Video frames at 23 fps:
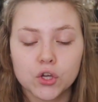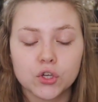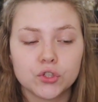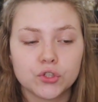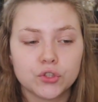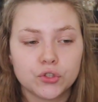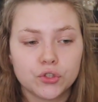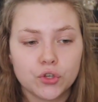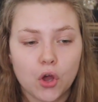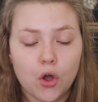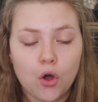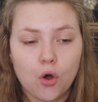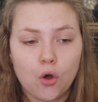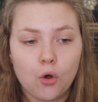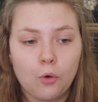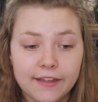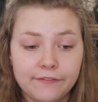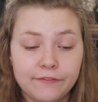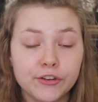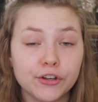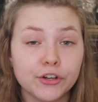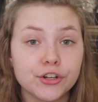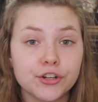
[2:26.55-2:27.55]
So
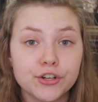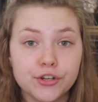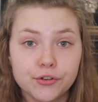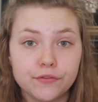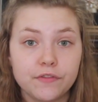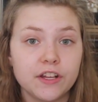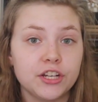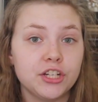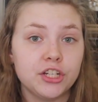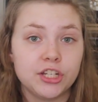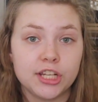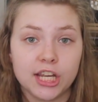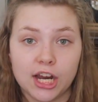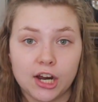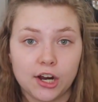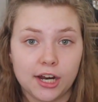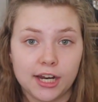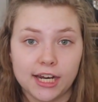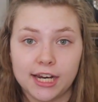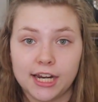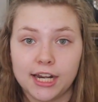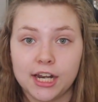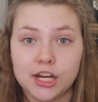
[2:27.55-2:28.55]
if you're a new
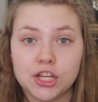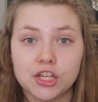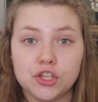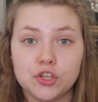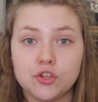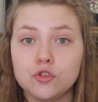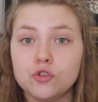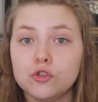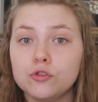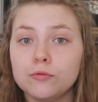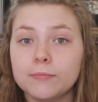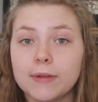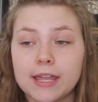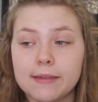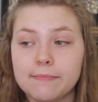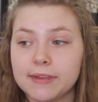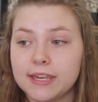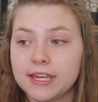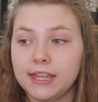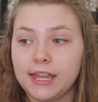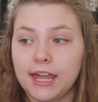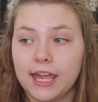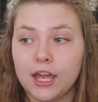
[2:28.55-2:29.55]
vegetarian, you may
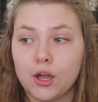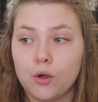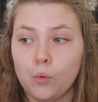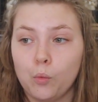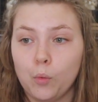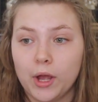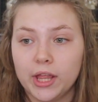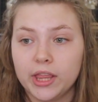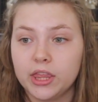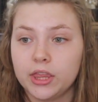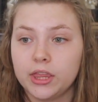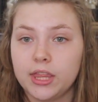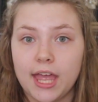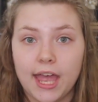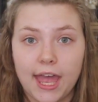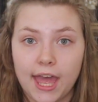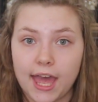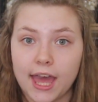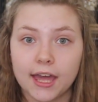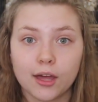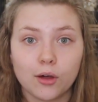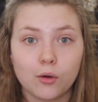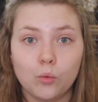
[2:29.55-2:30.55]
be like, what the
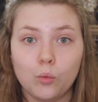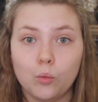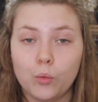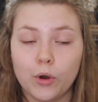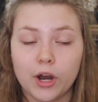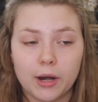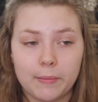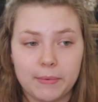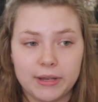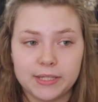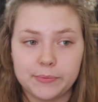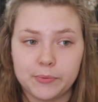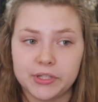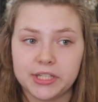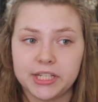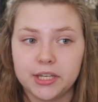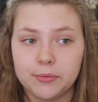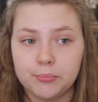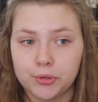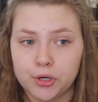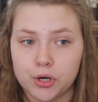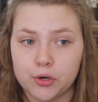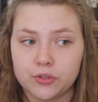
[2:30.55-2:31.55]
heck, where am I supposed
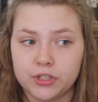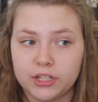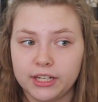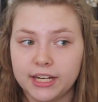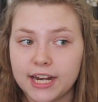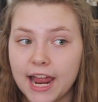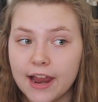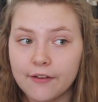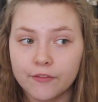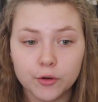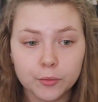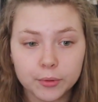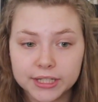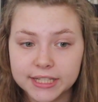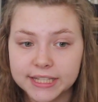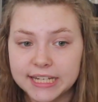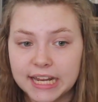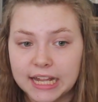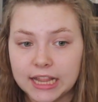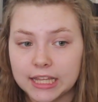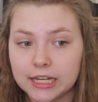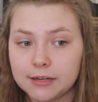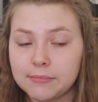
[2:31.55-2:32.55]
to get protein? Everyone's
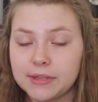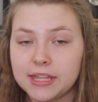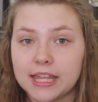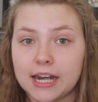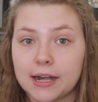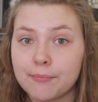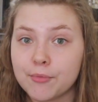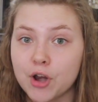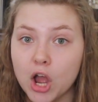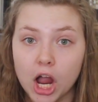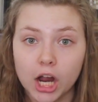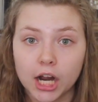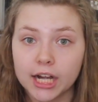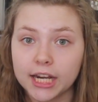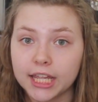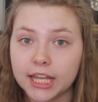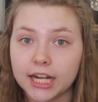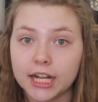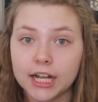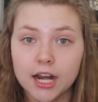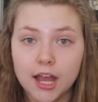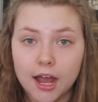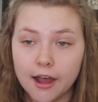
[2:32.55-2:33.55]
telling me that I'm not gonna
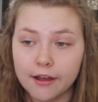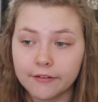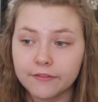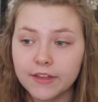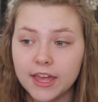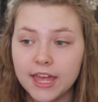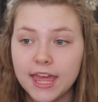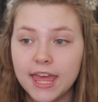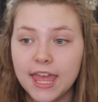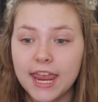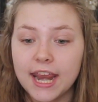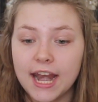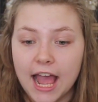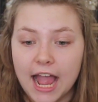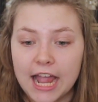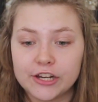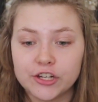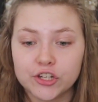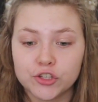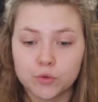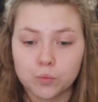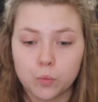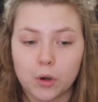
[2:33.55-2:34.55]
get enough and
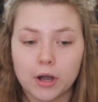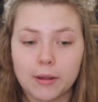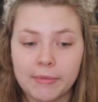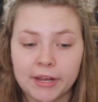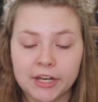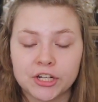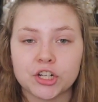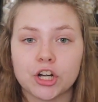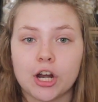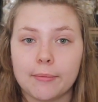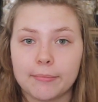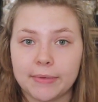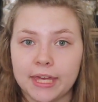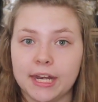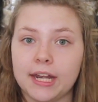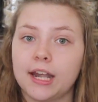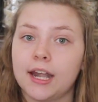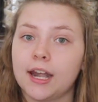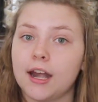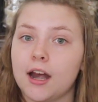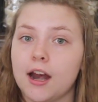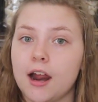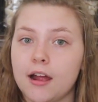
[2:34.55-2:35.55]
I just wanna make sure I'm
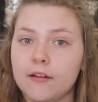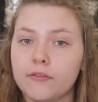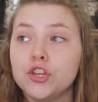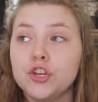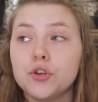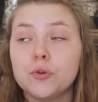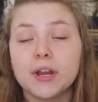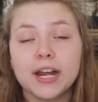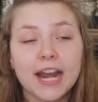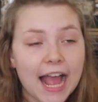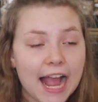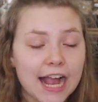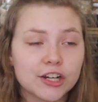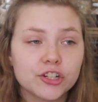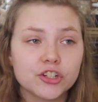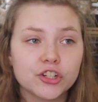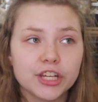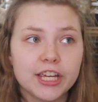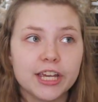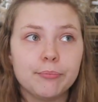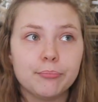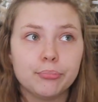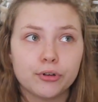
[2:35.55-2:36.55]
getting enough. You can
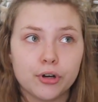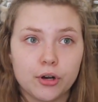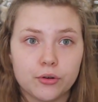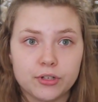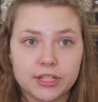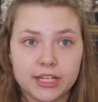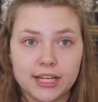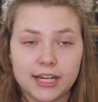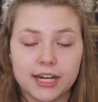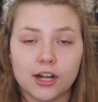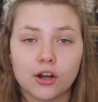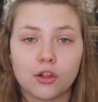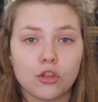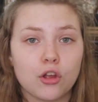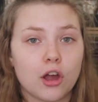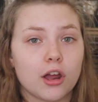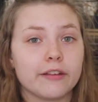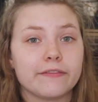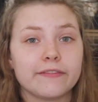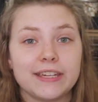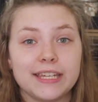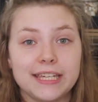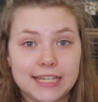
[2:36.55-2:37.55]
actually get protein in a
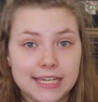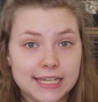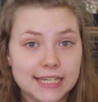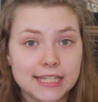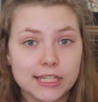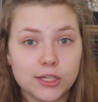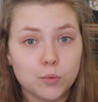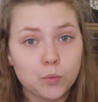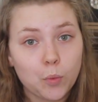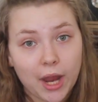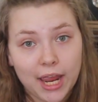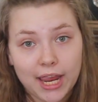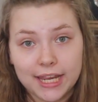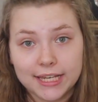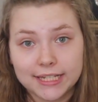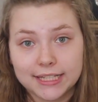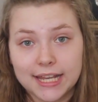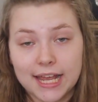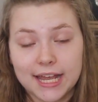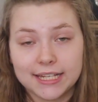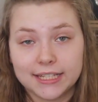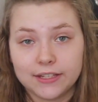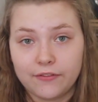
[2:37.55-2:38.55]
lot of easy
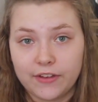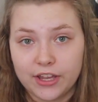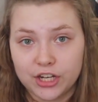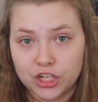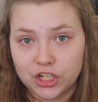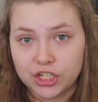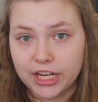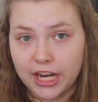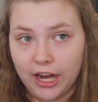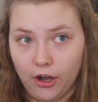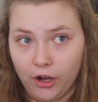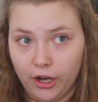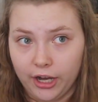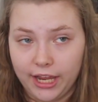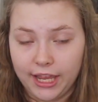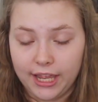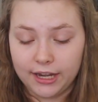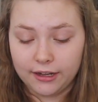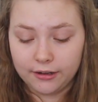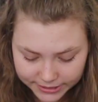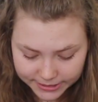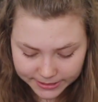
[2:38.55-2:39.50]
ways as a vegetarian.